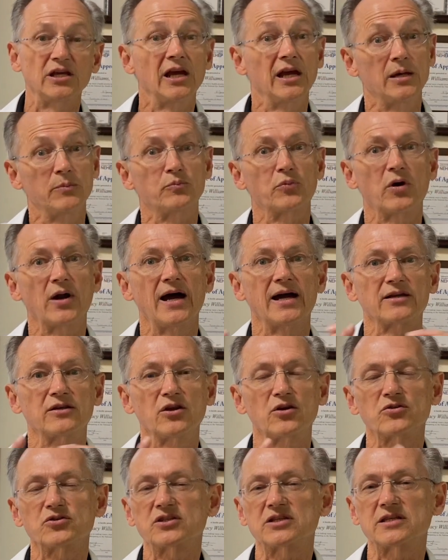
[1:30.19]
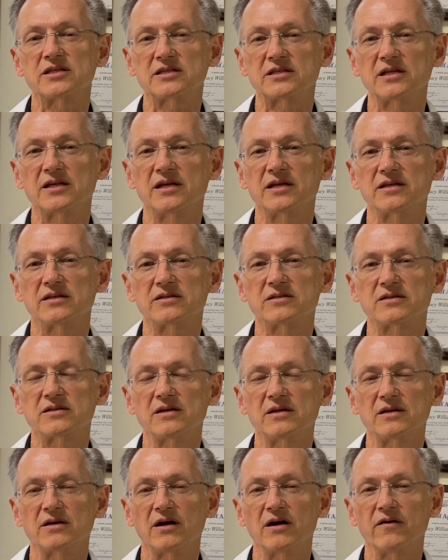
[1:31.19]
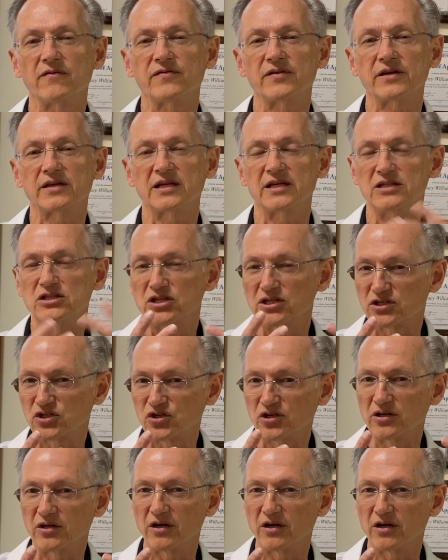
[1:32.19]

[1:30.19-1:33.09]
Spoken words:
and prognosis is of the condition